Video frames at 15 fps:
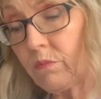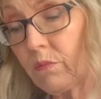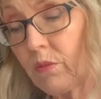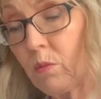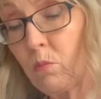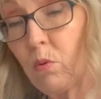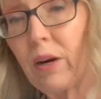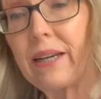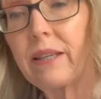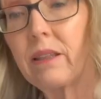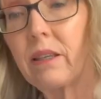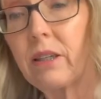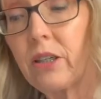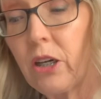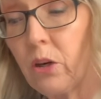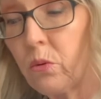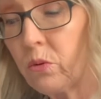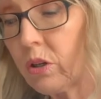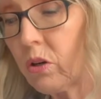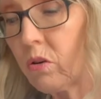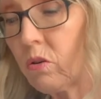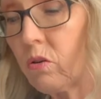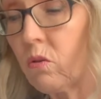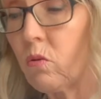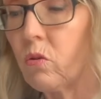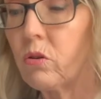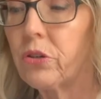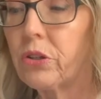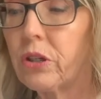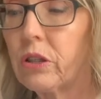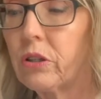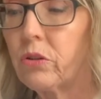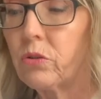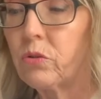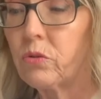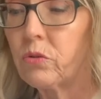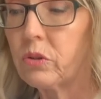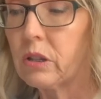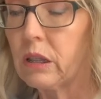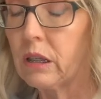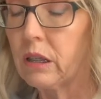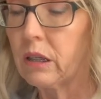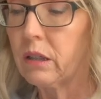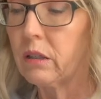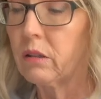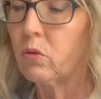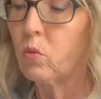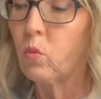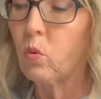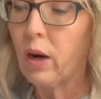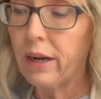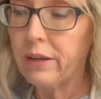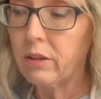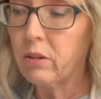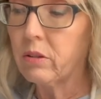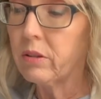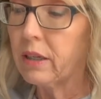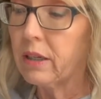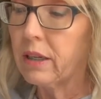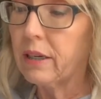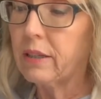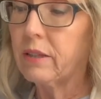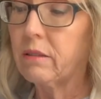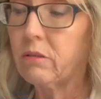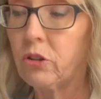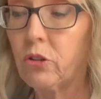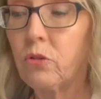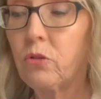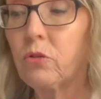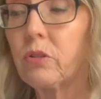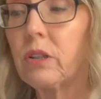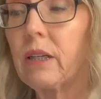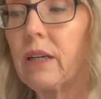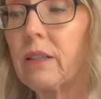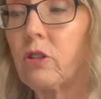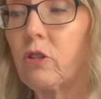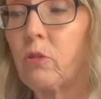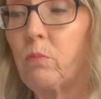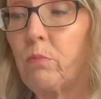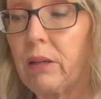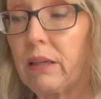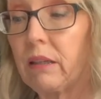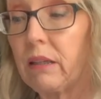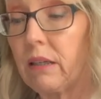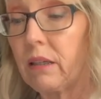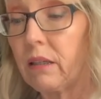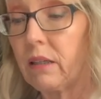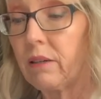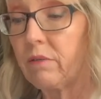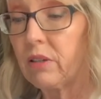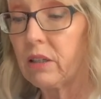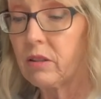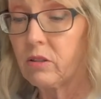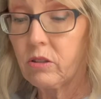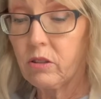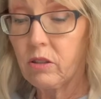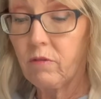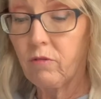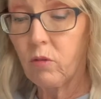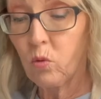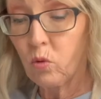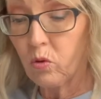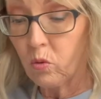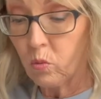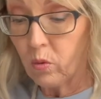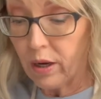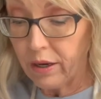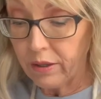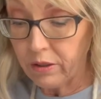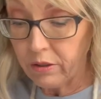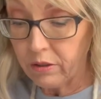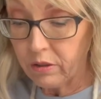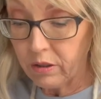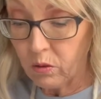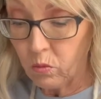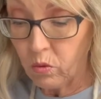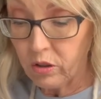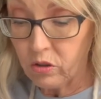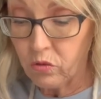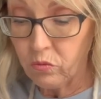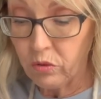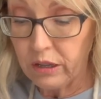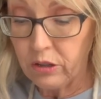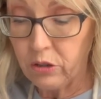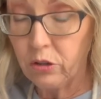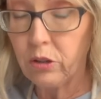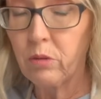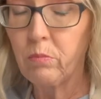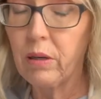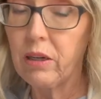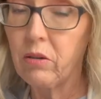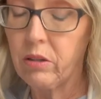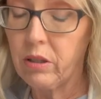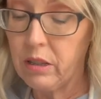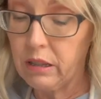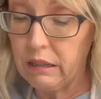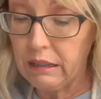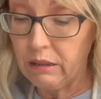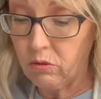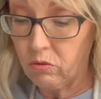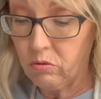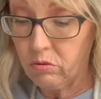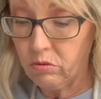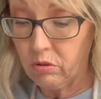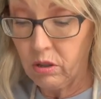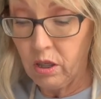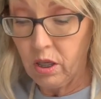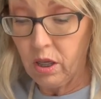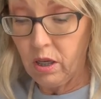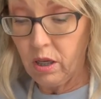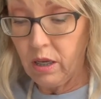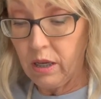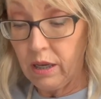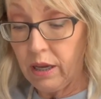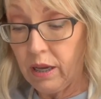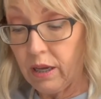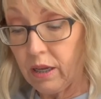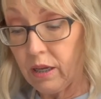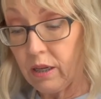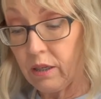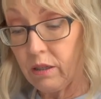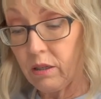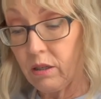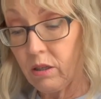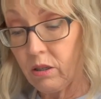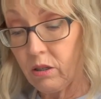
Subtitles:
break the yolk, or you can use a little wire that I used and I just bent the end of it. It's just a floral wire. It works really good, better than a needle. And